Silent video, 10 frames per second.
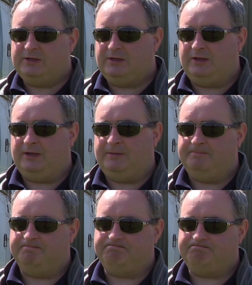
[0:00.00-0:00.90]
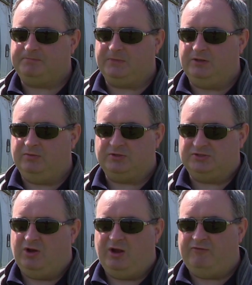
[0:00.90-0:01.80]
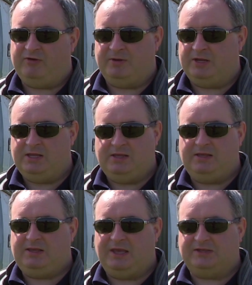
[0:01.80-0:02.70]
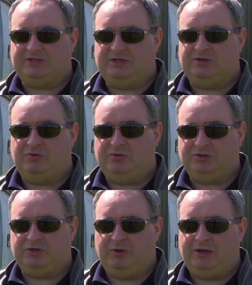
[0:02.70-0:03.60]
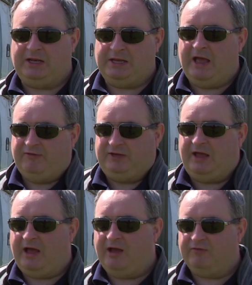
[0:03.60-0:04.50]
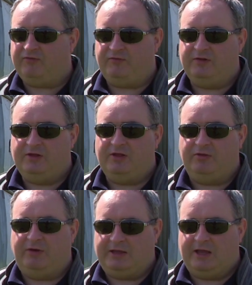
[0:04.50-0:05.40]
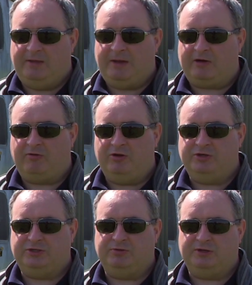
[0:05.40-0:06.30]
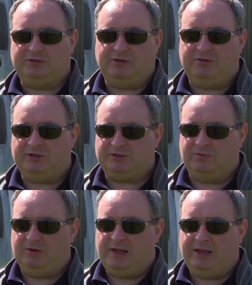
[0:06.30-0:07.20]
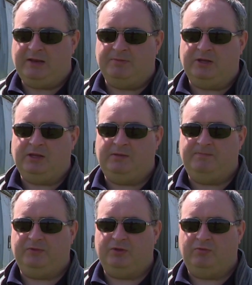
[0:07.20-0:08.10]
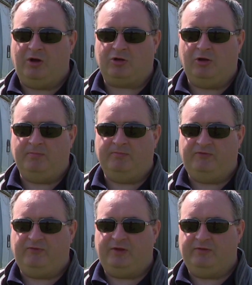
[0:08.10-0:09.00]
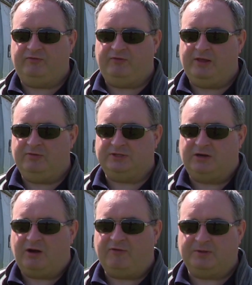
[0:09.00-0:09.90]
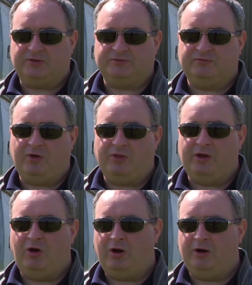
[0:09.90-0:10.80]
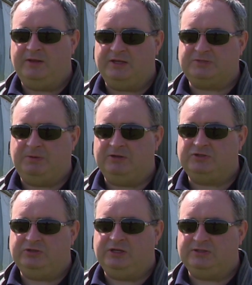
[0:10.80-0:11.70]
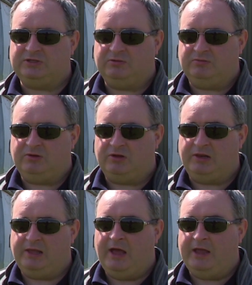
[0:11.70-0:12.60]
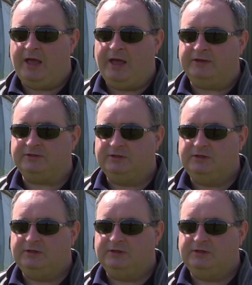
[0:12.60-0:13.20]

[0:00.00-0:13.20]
Um, you know, because not everybody gets to do do it, and you have to have the right kind of background to do it. You know, they just won't let anybody you know, rock up and, and fly those aircraft because of what they are and the experience you need. So luckily, I had